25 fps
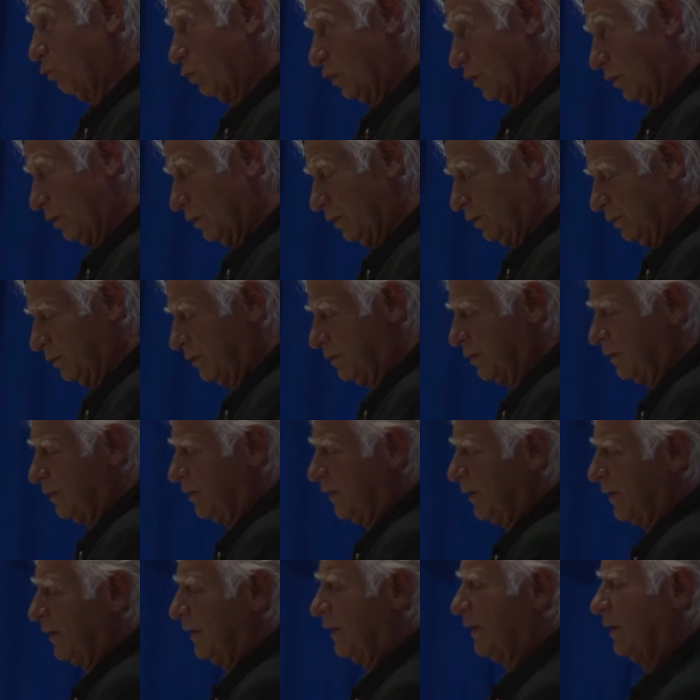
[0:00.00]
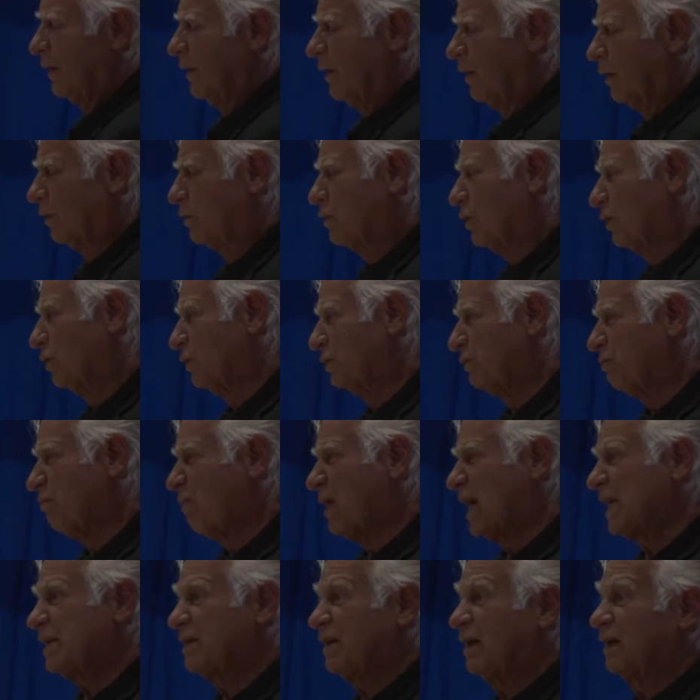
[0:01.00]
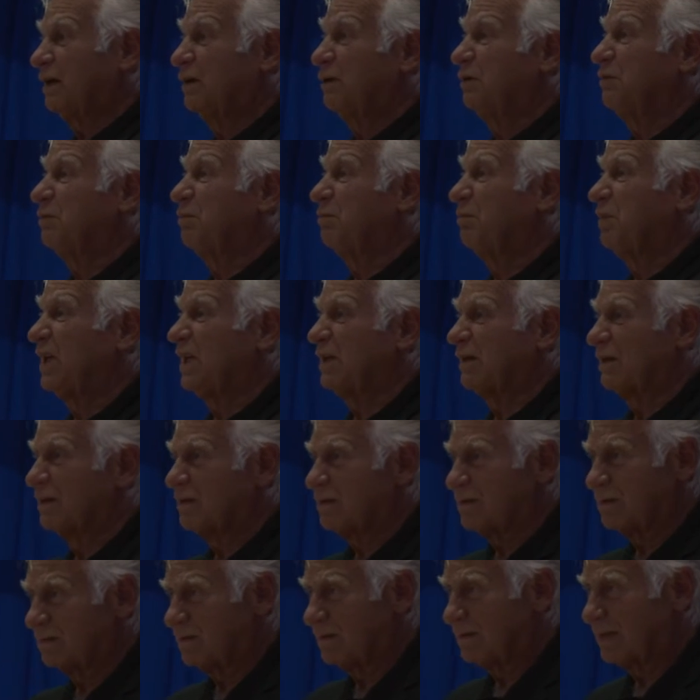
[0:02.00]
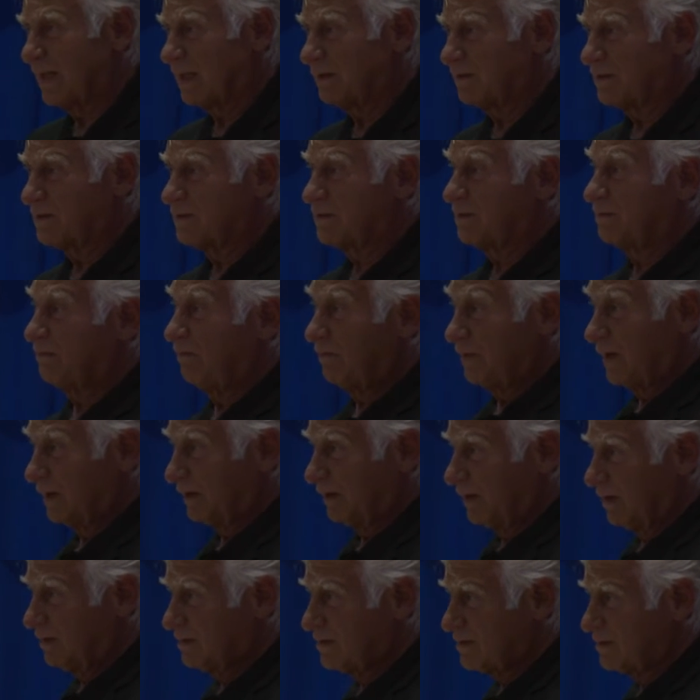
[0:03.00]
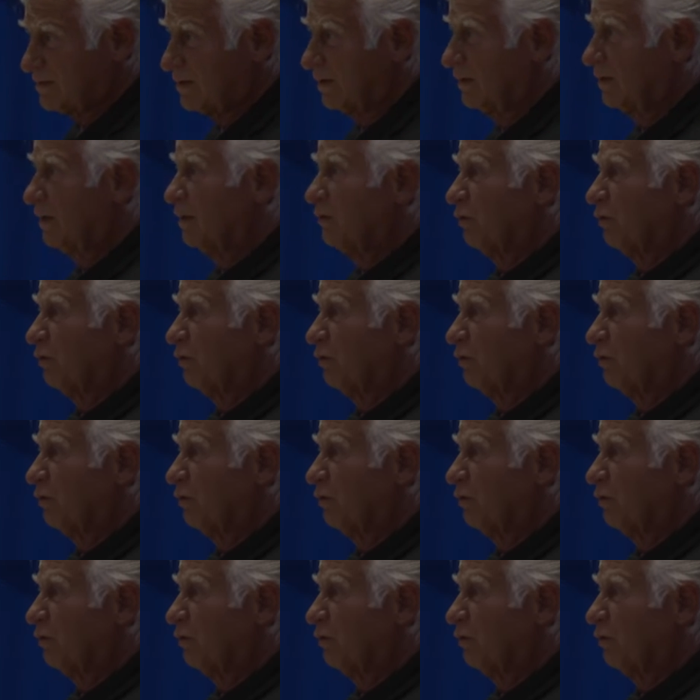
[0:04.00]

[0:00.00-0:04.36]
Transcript: world, are called myco because that's fungus,